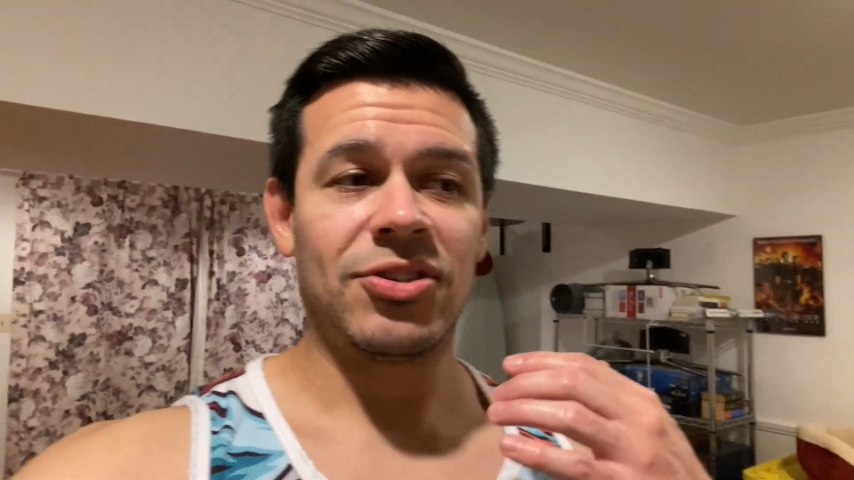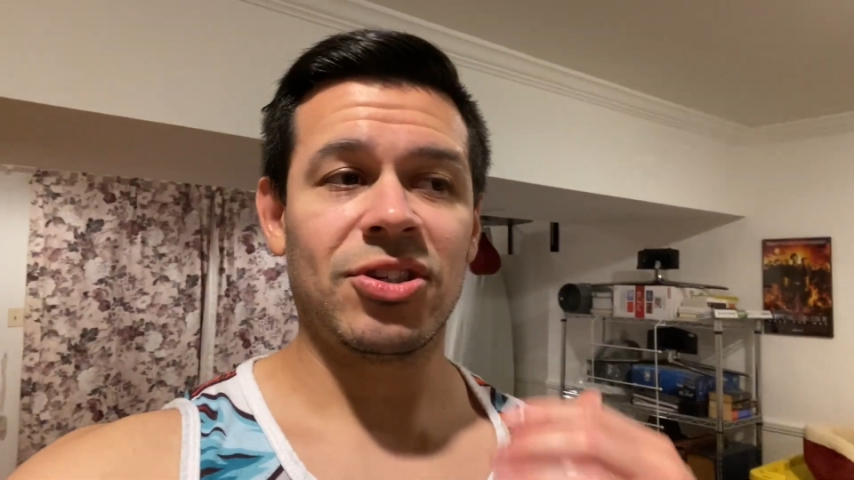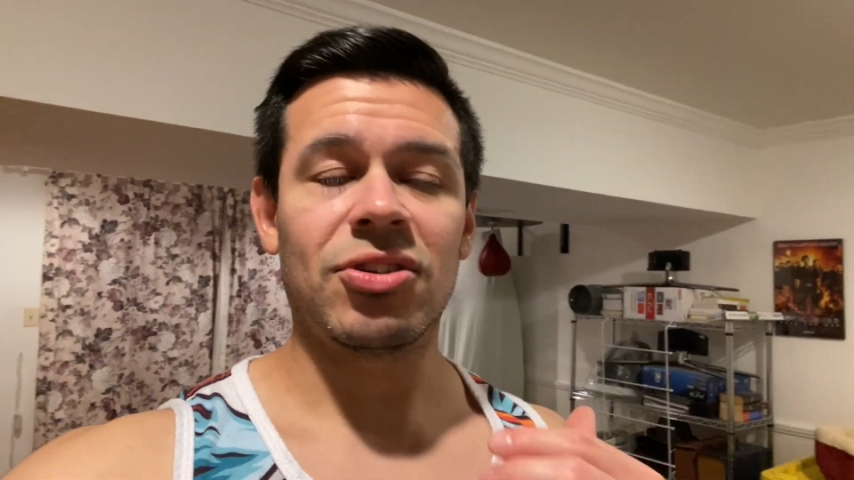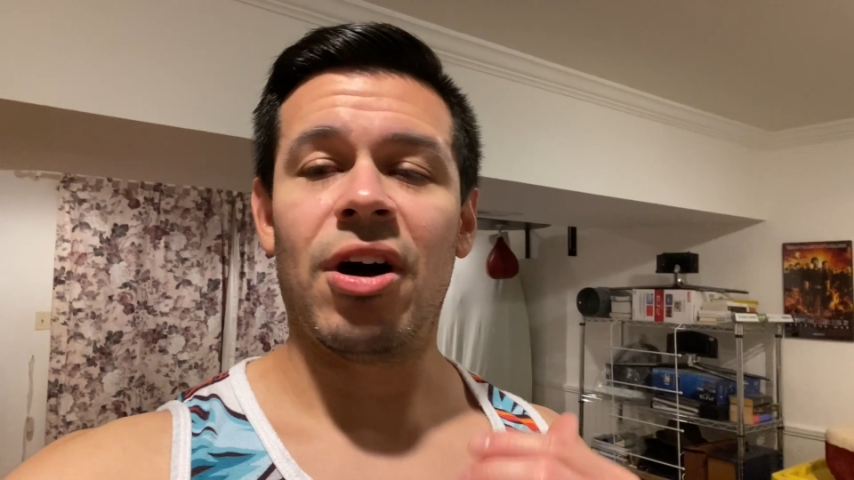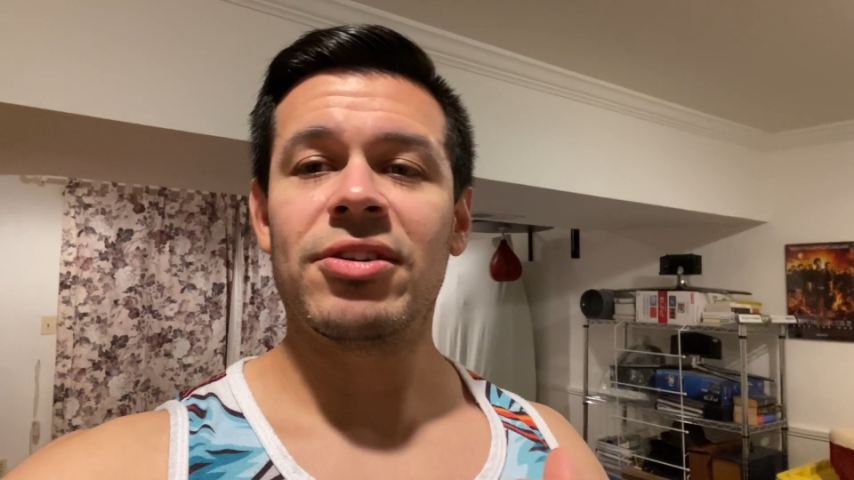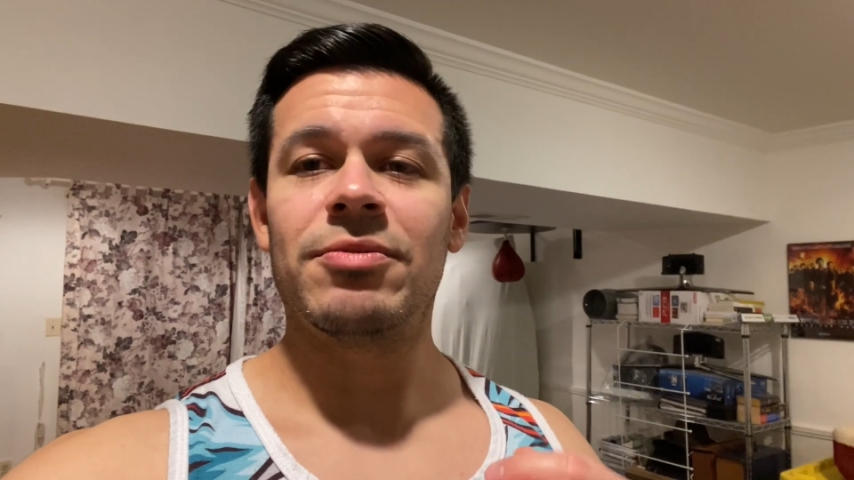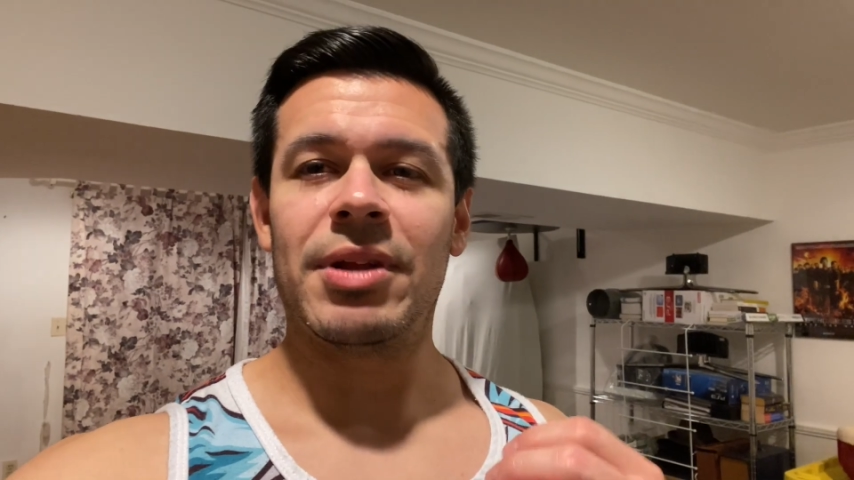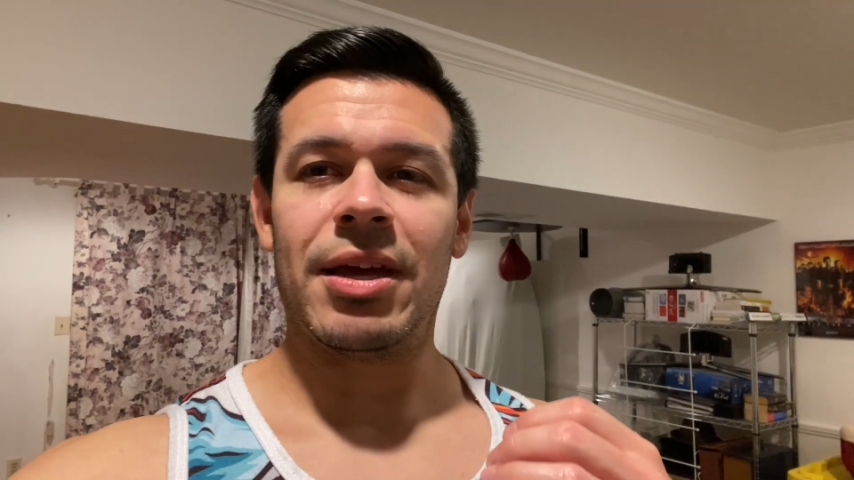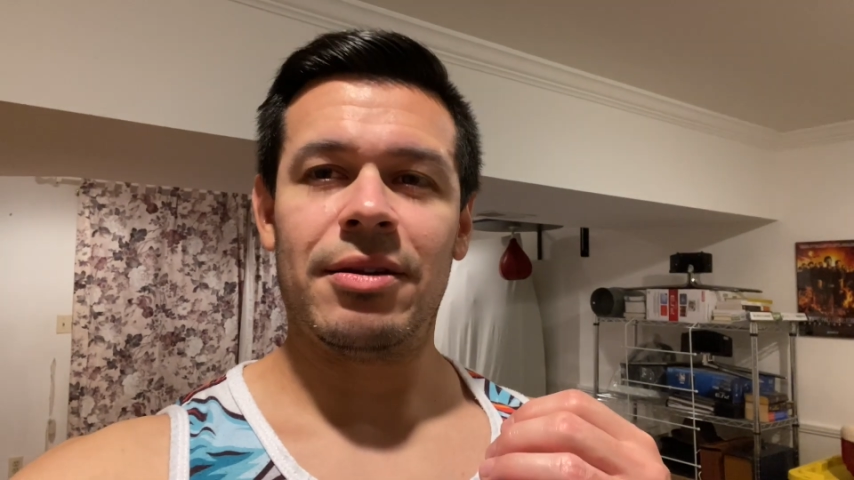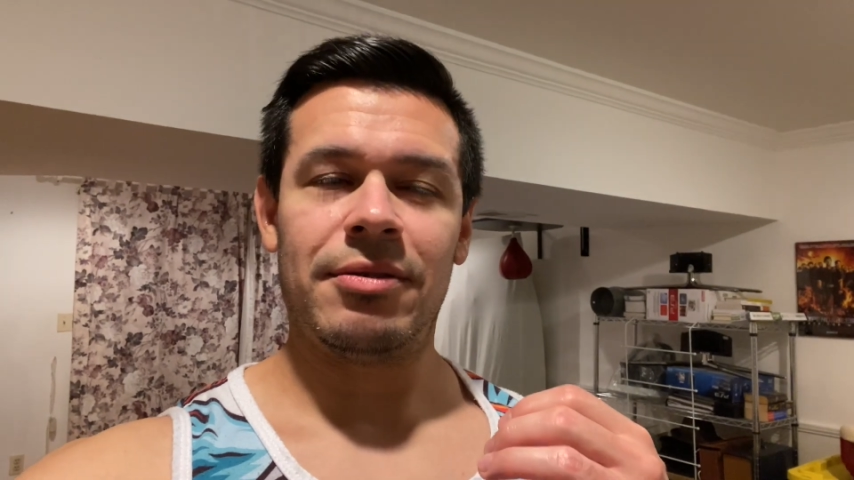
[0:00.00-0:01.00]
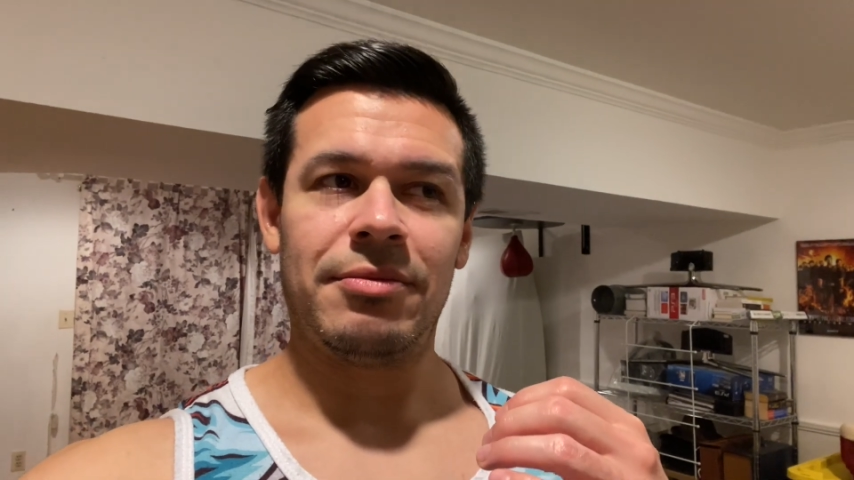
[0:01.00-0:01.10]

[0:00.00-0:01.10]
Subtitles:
just awesome that